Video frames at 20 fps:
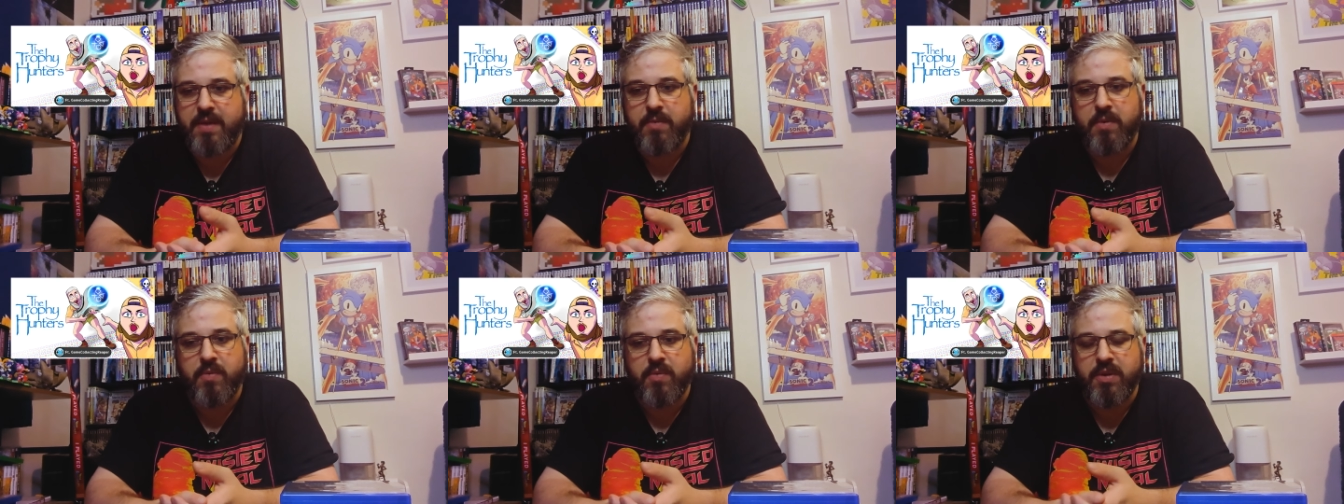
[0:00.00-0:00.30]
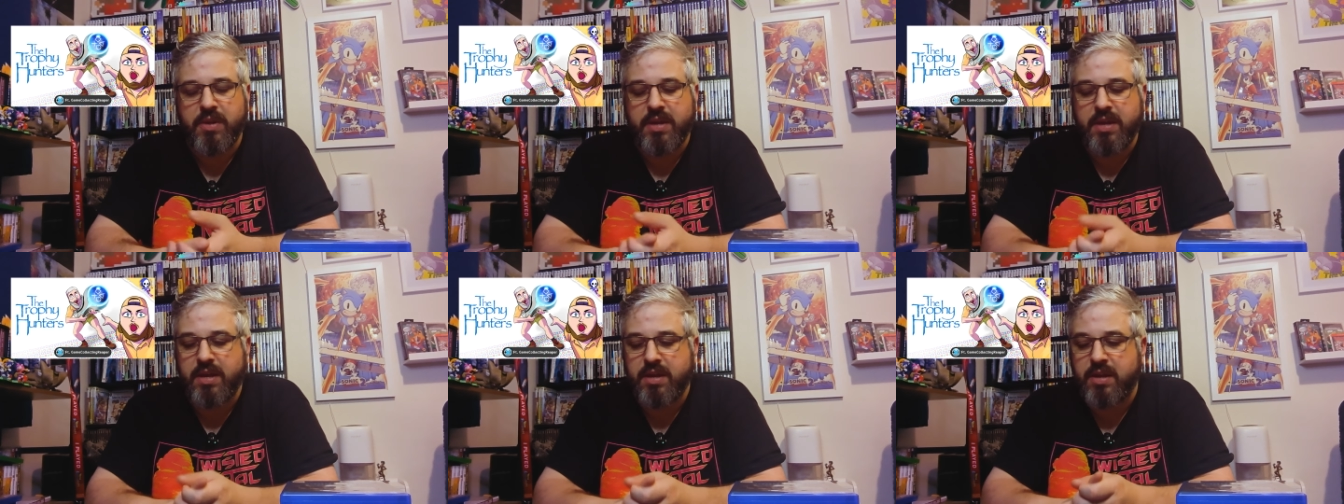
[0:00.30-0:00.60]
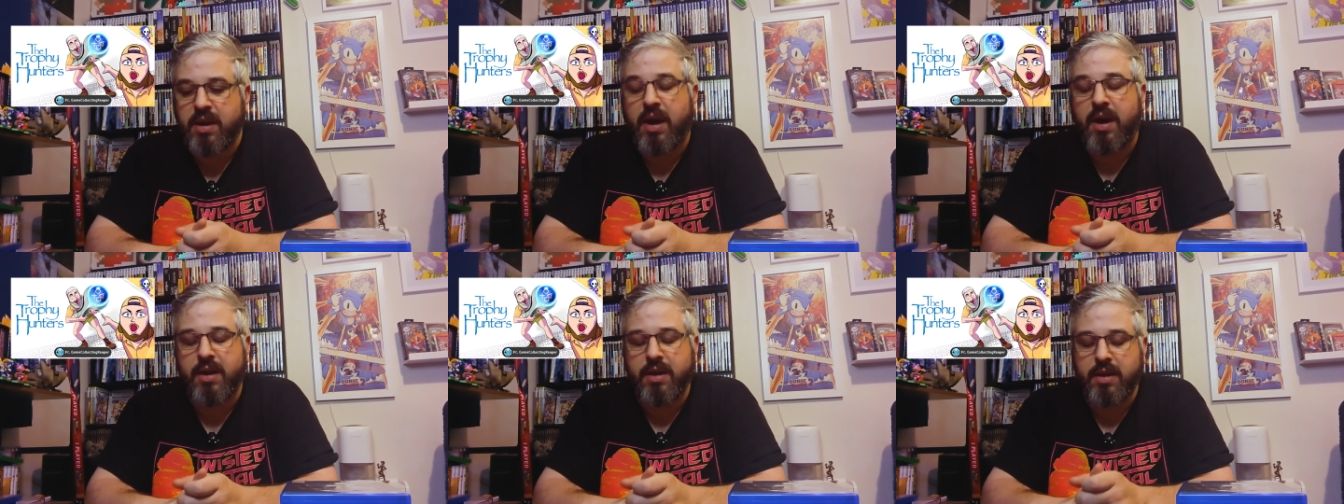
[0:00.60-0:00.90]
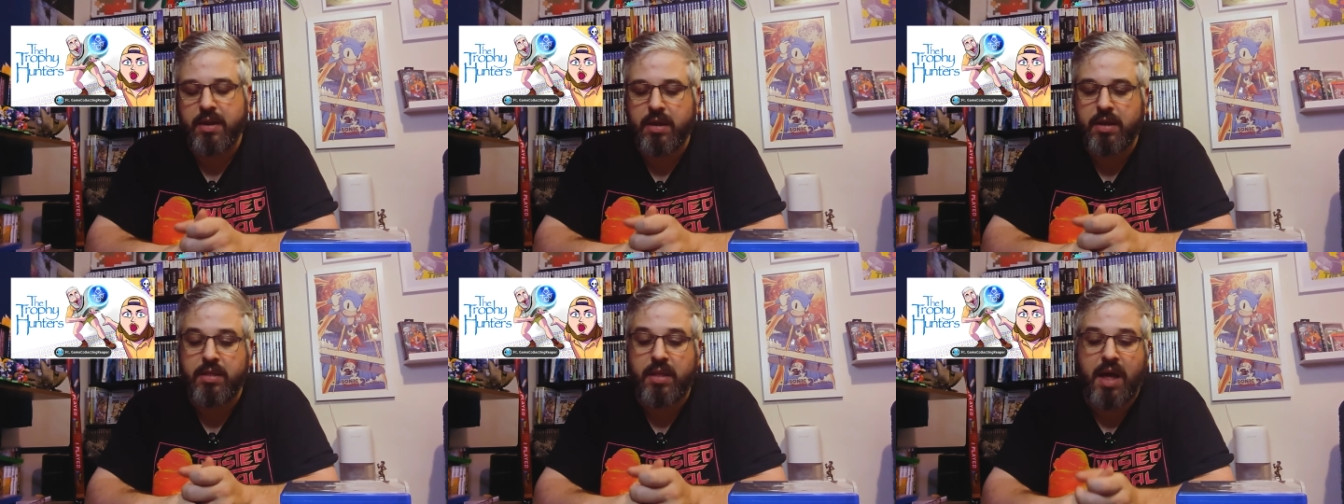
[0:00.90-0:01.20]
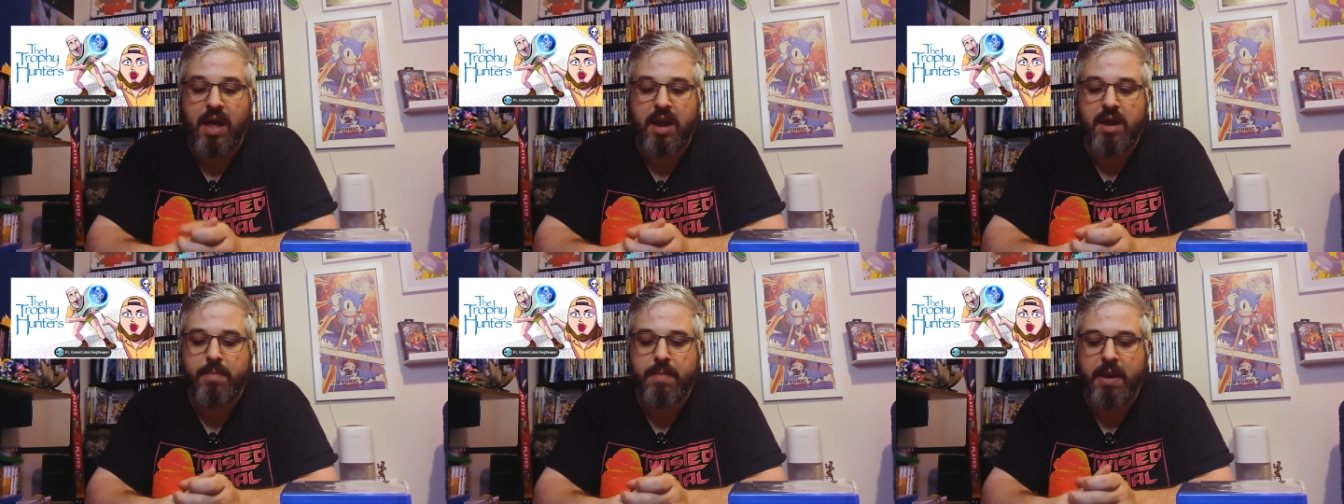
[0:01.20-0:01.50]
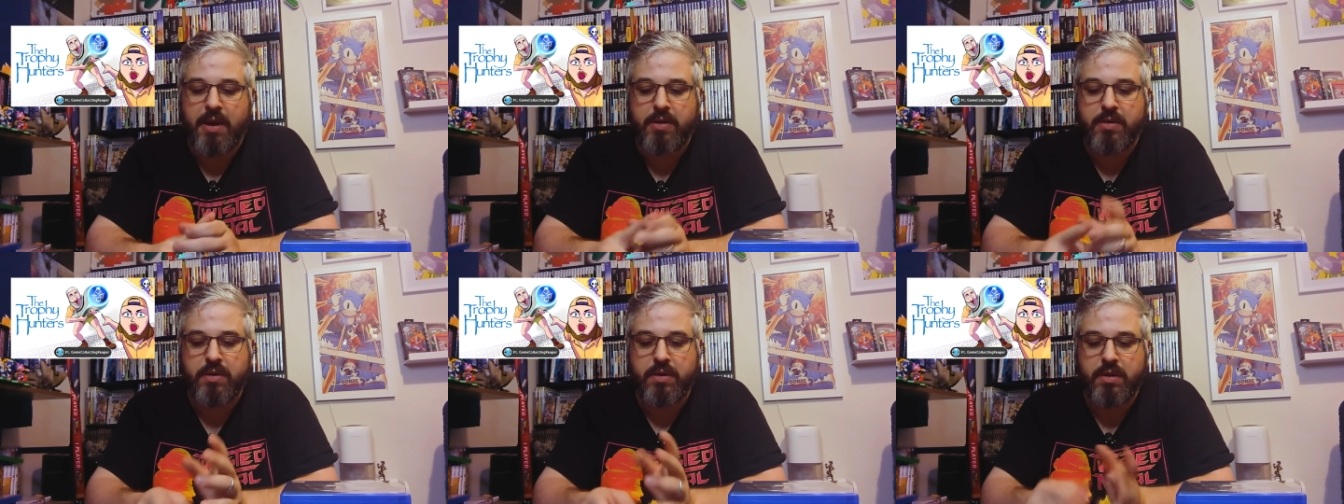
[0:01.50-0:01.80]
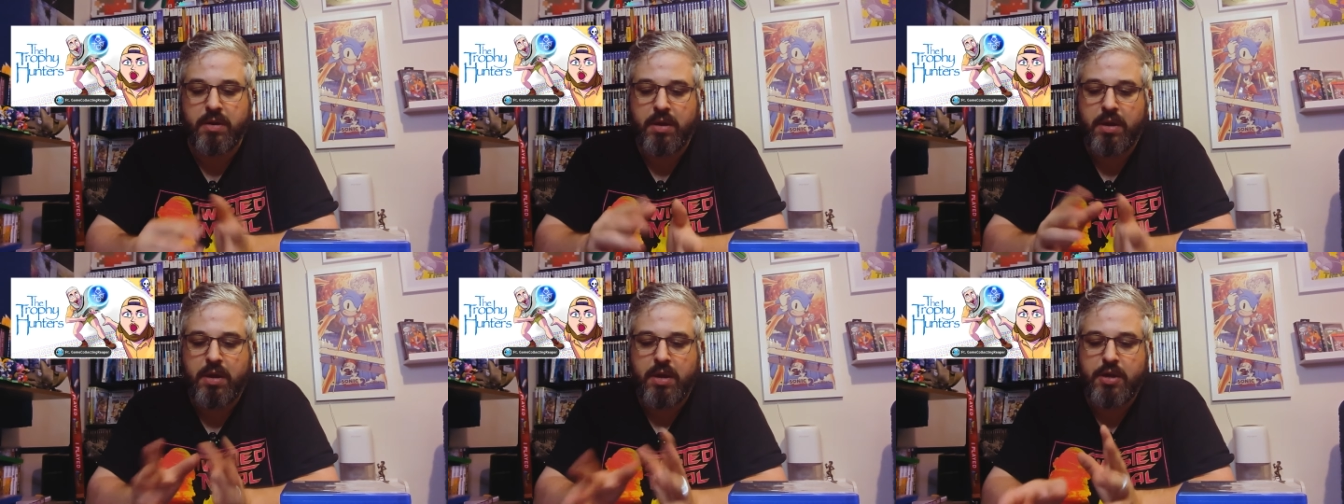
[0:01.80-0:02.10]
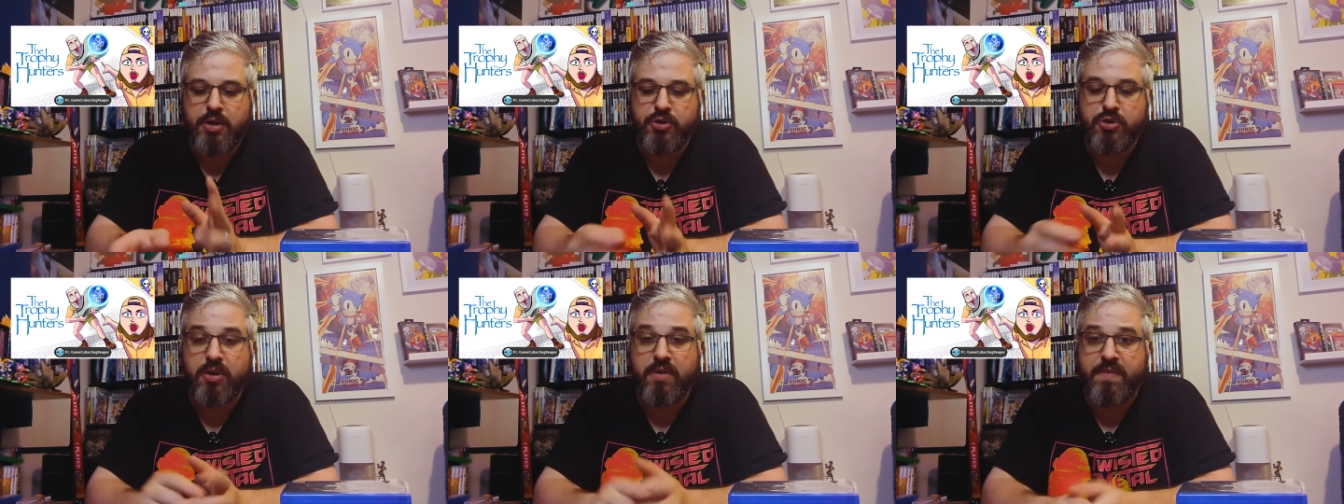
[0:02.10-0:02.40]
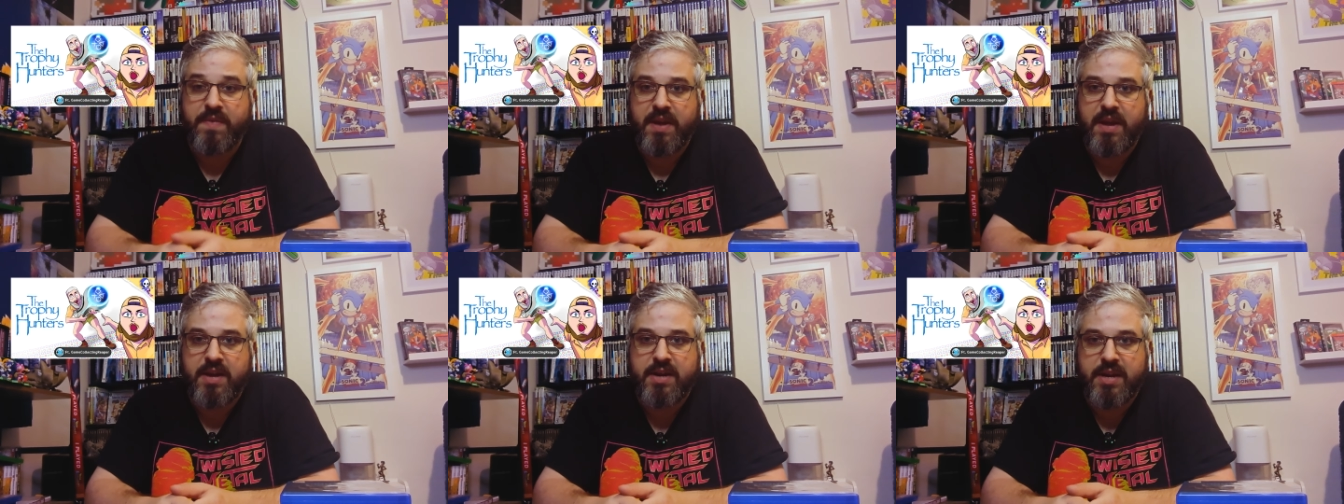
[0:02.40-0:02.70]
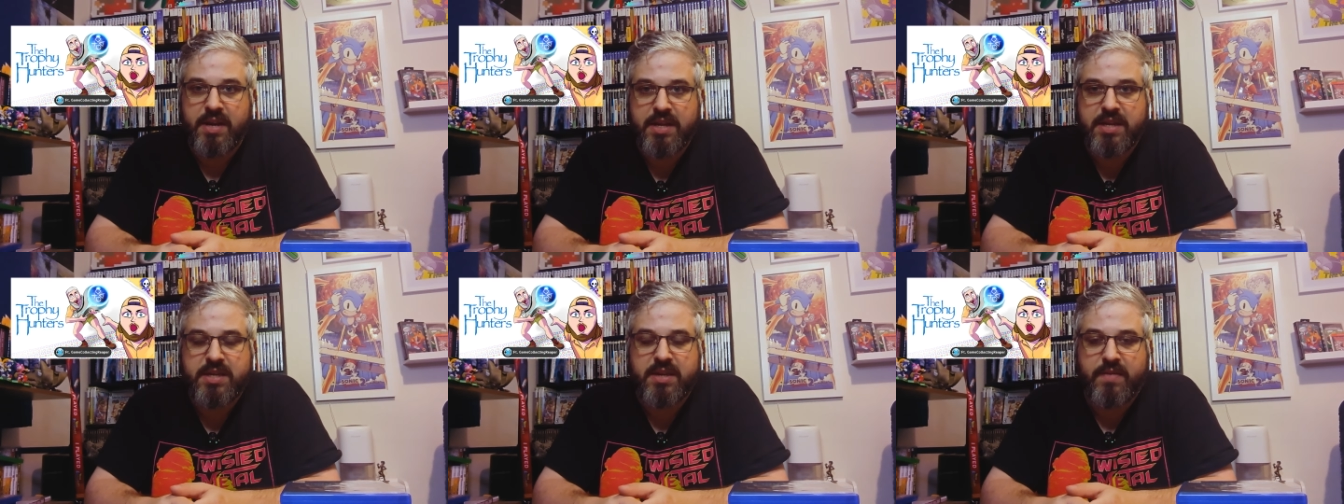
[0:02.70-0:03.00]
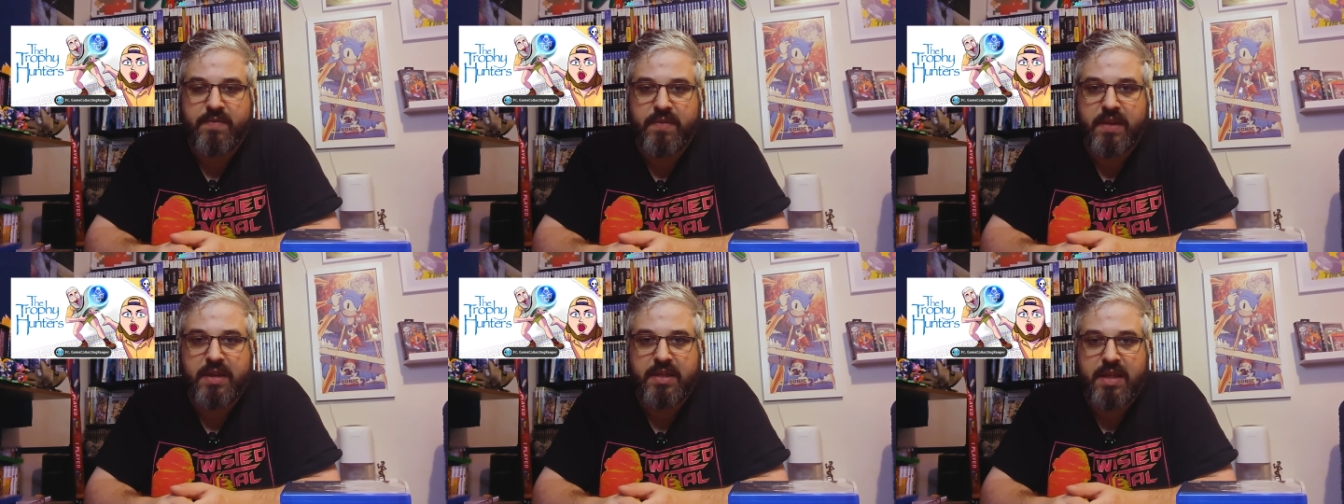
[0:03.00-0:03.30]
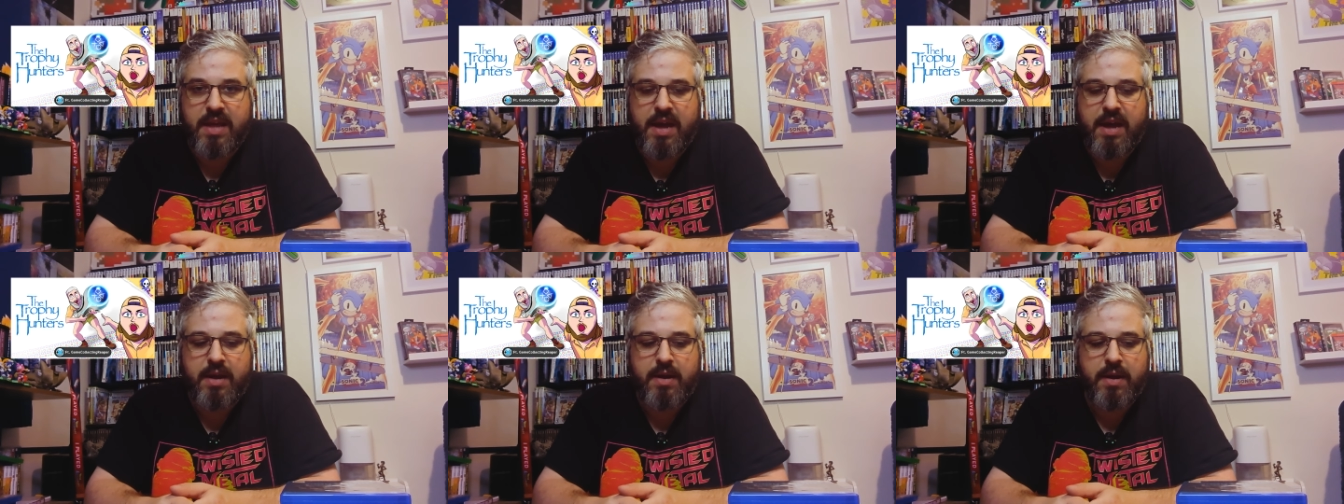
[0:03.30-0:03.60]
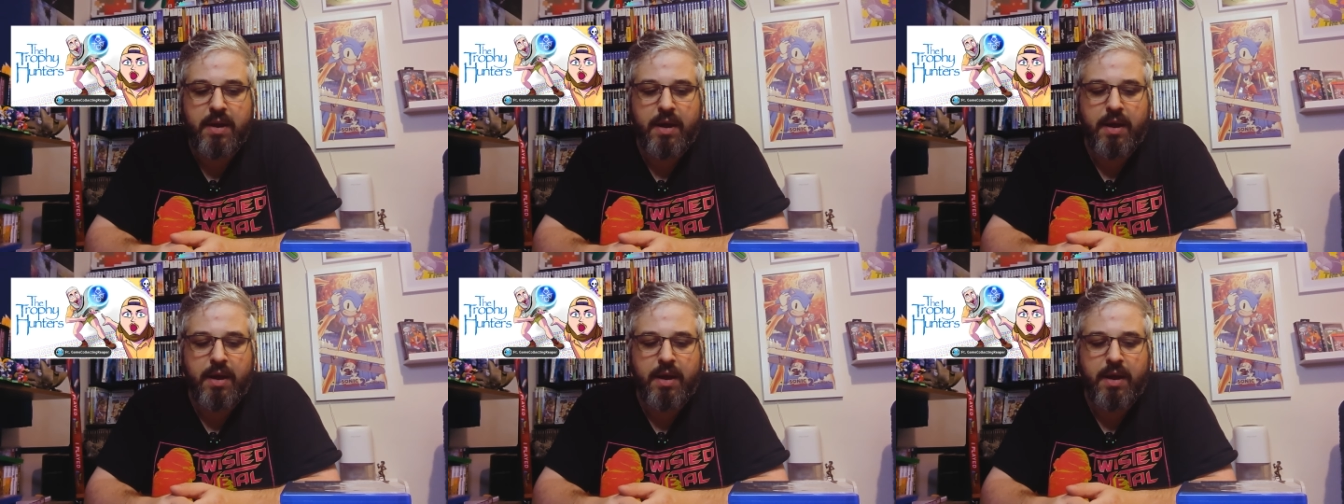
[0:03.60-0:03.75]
fan, we really talk a lot about trophy hunting and stuff like that.